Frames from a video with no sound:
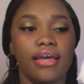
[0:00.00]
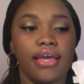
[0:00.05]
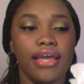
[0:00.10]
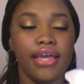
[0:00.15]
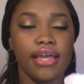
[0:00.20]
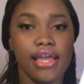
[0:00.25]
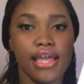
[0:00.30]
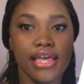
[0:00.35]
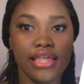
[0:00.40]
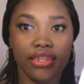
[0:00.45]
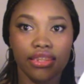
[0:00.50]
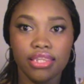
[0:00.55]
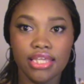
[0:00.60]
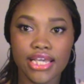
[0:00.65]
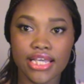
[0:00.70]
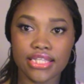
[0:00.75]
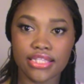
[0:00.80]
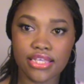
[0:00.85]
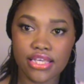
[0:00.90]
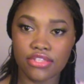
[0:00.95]
And
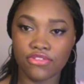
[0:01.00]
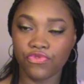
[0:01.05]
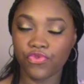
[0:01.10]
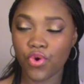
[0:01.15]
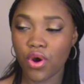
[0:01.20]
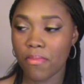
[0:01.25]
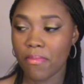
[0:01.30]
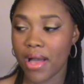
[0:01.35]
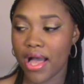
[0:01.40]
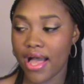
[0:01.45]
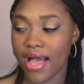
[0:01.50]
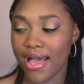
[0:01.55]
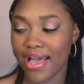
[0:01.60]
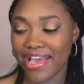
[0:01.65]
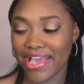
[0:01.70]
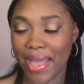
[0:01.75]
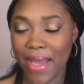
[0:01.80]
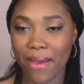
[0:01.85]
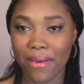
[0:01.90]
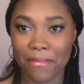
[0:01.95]
this is for
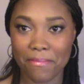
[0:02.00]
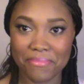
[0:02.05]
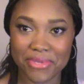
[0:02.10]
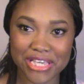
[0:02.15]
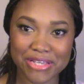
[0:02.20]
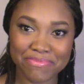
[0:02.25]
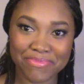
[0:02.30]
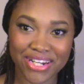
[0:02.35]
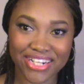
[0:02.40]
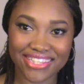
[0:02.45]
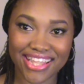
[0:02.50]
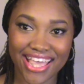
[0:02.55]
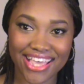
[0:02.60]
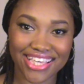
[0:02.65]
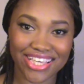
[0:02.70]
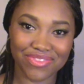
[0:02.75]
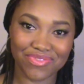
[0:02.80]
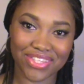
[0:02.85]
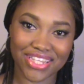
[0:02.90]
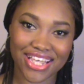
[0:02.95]
my big
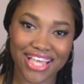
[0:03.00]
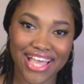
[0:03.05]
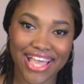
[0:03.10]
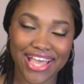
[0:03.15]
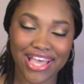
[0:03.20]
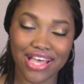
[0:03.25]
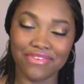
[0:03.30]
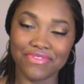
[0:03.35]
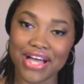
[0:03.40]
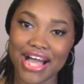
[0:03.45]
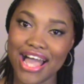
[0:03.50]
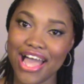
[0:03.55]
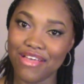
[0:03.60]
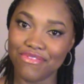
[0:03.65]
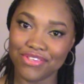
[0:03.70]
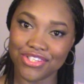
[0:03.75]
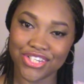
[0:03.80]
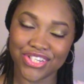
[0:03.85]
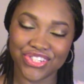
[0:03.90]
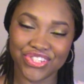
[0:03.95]
birthday gift that I have. I
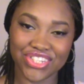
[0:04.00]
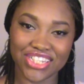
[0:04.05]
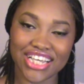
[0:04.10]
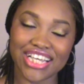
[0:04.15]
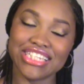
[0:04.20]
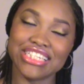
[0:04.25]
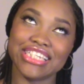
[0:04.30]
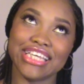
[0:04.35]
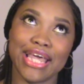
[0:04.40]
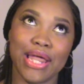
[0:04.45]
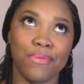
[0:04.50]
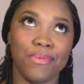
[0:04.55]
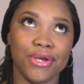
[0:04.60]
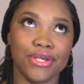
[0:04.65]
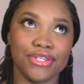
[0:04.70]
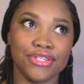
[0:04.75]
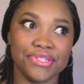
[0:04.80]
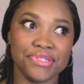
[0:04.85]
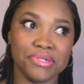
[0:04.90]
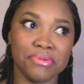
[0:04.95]
haven't showed you guys yet. I'm
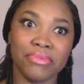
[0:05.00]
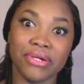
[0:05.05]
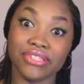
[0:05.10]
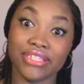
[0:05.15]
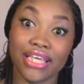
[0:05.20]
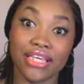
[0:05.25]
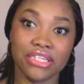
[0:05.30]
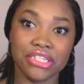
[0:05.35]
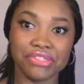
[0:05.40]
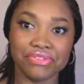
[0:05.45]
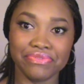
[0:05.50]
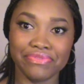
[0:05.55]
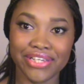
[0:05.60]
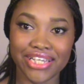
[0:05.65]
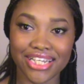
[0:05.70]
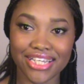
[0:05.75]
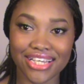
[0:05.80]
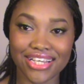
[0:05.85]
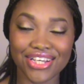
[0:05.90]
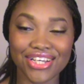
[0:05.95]
going to do a birthday gift
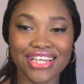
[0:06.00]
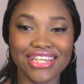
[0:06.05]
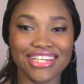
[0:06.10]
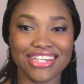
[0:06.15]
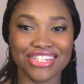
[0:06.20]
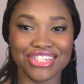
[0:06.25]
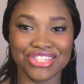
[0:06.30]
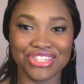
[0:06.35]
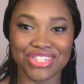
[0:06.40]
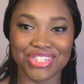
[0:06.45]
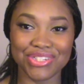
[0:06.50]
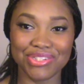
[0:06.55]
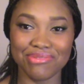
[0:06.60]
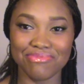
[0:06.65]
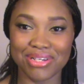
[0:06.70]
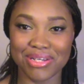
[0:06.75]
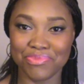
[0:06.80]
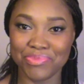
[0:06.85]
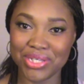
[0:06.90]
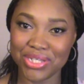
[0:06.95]
video, and I'll show
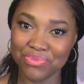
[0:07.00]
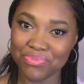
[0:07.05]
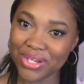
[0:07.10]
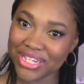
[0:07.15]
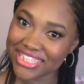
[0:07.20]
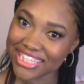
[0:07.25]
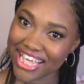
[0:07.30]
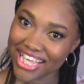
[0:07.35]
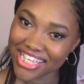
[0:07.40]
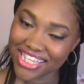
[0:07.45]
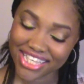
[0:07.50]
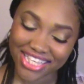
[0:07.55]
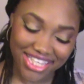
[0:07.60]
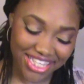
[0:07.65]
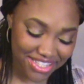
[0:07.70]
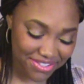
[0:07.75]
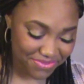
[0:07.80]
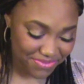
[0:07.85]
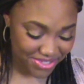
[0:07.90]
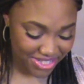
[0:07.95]
you my big birthday
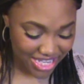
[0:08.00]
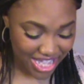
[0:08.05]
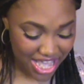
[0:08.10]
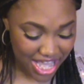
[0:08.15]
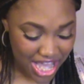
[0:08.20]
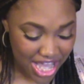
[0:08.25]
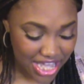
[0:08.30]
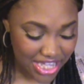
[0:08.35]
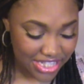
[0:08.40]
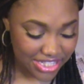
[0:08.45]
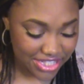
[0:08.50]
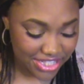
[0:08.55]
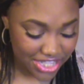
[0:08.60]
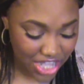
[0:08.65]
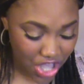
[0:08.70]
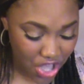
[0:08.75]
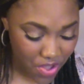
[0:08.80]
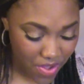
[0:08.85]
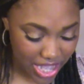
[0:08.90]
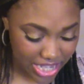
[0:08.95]
gift.
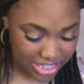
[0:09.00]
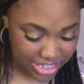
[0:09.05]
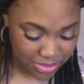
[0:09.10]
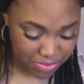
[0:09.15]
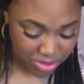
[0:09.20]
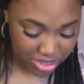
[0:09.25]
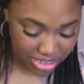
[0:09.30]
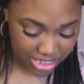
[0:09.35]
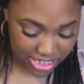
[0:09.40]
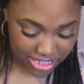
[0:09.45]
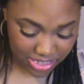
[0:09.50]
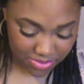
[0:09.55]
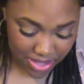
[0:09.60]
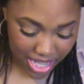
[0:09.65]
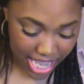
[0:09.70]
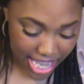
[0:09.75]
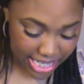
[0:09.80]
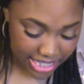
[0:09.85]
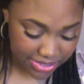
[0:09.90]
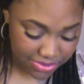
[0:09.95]
So I just picked up some
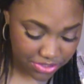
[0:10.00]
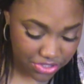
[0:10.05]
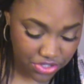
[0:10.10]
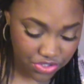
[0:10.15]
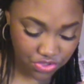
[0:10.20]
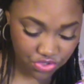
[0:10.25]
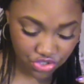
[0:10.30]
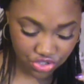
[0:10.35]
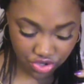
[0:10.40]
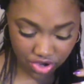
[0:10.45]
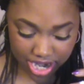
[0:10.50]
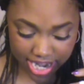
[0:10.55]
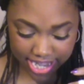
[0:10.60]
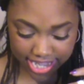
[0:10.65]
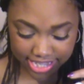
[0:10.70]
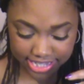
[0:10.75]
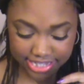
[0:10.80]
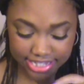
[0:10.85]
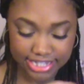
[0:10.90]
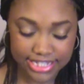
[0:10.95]
items to
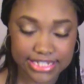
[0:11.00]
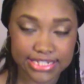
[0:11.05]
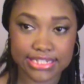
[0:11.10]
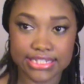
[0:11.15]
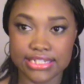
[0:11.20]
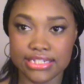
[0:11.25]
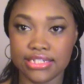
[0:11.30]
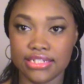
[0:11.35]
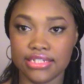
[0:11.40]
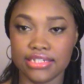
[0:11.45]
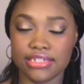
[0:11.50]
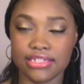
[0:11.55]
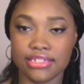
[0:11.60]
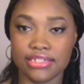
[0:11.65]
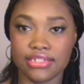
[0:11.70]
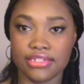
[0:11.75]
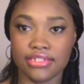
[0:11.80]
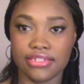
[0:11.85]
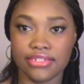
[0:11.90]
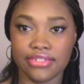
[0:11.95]
try
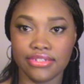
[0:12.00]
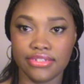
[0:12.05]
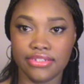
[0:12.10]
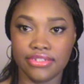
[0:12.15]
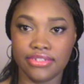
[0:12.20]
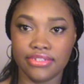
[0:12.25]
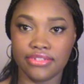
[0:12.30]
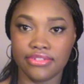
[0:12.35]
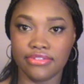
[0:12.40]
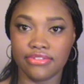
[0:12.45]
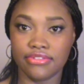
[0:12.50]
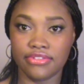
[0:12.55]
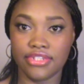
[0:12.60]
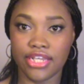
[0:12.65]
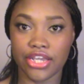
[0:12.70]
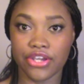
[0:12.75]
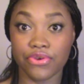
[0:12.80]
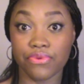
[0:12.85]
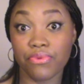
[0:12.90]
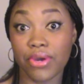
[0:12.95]
and
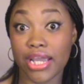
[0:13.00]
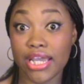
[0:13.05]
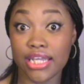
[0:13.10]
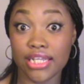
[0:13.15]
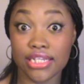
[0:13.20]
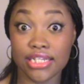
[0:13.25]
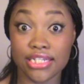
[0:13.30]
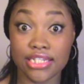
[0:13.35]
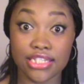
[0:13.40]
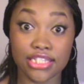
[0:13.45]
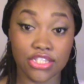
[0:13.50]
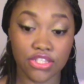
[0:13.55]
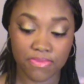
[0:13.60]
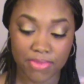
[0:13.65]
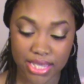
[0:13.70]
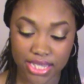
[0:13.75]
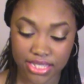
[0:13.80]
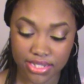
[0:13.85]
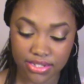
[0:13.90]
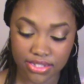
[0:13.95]
decorate it to
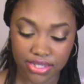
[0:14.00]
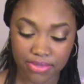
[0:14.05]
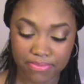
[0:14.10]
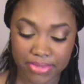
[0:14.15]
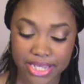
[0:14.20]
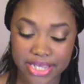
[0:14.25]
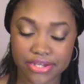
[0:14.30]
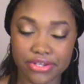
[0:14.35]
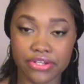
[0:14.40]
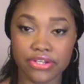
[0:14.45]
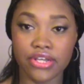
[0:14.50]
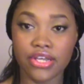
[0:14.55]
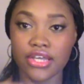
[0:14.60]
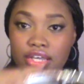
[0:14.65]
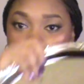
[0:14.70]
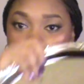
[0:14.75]
make it look better.